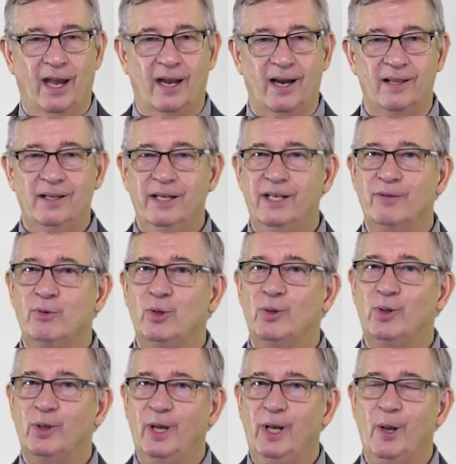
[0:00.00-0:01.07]
And I think when you
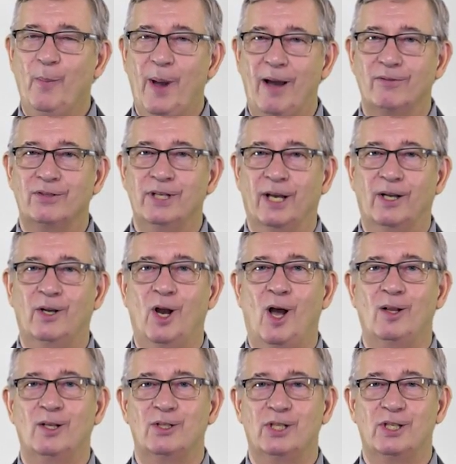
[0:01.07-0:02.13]
think about
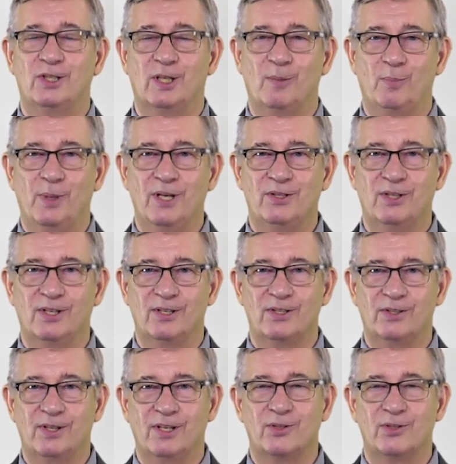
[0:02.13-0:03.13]
technologies in business,